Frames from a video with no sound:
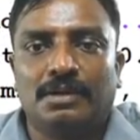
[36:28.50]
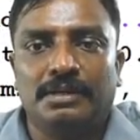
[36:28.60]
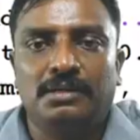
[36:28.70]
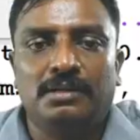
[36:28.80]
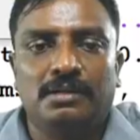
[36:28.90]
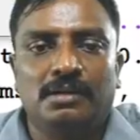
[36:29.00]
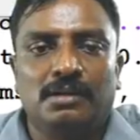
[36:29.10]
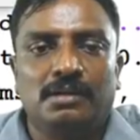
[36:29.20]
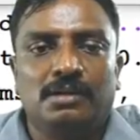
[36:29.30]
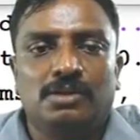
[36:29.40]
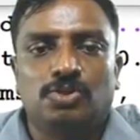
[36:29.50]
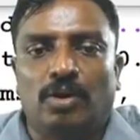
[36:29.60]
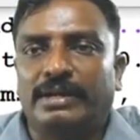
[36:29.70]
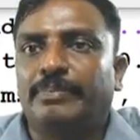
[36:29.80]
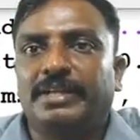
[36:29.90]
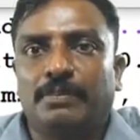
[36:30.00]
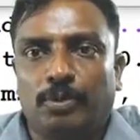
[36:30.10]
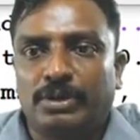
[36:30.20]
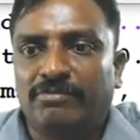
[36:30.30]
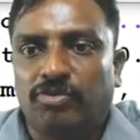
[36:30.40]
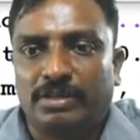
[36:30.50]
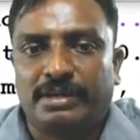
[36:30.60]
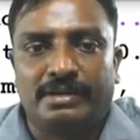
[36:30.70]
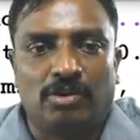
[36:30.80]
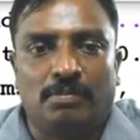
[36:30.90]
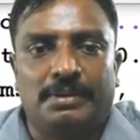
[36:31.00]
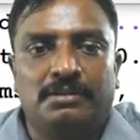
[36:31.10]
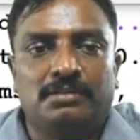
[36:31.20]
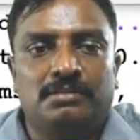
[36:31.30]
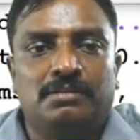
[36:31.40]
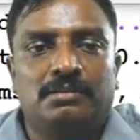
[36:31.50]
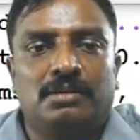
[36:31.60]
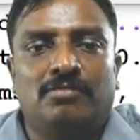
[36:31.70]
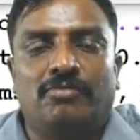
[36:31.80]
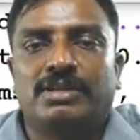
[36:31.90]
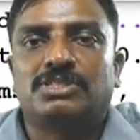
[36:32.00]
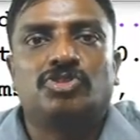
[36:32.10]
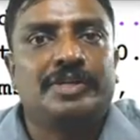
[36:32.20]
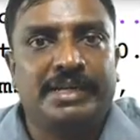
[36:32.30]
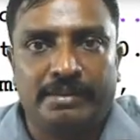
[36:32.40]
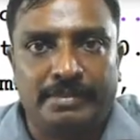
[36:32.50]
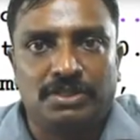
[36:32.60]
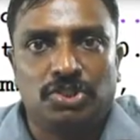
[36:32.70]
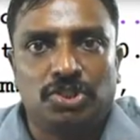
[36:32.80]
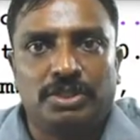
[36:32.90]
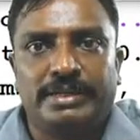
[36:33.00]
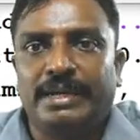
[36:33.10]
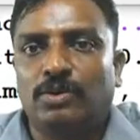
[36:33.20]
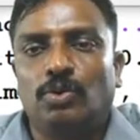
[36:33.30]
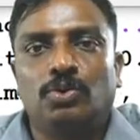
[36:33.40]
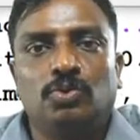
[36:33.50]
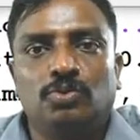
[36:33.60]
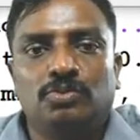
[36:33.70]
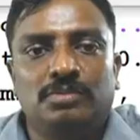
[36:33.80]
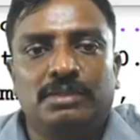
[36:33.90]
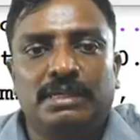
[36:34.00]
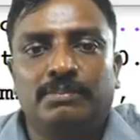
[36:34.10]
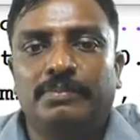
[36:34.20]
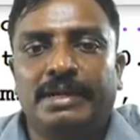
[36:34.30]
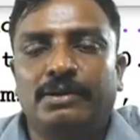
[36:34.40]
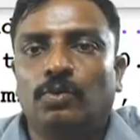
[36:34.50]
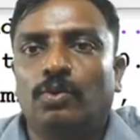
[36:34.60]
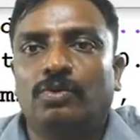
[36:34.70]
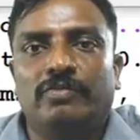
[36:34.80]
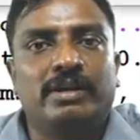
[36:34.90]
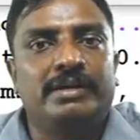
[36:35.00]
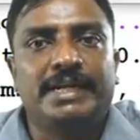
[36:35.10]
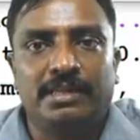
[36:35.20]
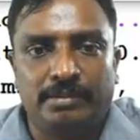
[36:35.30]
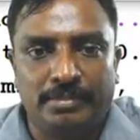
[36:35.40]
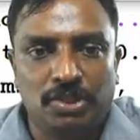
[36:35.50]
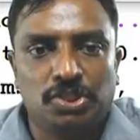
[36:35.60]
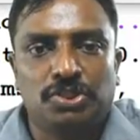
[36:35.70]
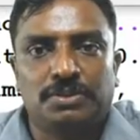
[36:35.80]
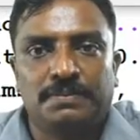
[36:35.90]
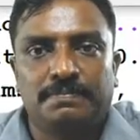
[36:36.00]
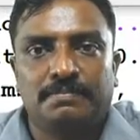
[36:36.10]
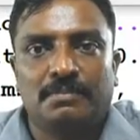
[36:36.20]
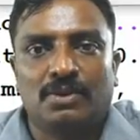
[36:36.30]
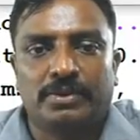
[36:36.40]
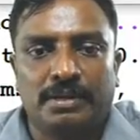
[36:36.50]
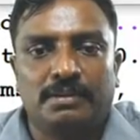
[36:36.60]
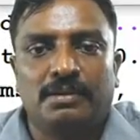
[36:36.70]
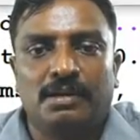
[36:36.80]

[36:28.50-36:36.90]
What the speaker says: Okay. So I repeat the program for the red component. First read an image. A equal to in read will read the image. Okay.